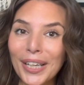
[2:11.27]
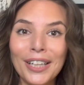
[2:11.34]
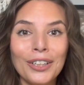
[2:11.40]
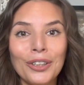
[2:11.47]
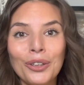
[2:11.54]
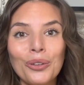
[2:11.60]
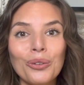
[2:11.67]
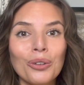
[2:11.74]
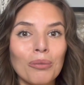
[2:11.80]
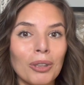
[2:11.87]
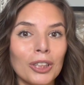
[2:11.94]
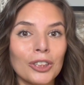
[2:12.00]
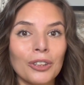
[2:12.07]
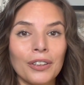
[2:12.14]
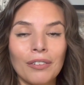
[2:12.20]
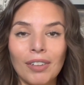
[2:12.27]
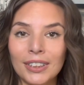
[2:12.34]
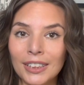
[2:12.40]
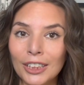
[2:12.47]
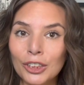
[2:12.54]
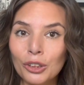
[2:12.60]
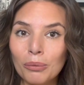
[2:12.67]
and new commercial and
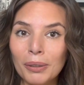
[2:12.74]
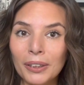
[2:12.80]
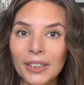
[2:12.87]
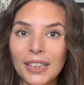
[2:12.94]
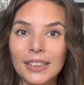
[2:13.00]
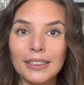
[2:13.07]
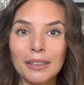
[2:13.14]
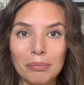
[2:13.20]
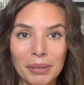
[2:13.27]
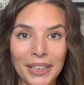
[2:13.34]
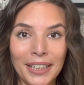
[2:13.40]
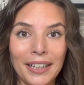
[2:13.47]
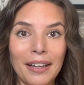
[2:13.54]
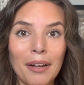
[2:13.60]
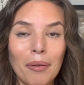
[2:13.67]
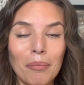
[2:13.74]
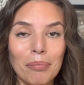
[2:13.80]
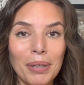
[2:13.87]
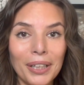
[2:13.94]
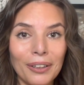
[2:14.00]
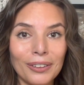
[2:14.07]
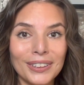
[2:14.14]
residential buildings being
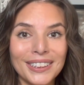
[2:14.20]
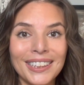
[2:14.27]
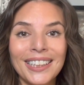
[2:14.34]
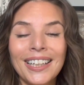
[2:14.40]
built.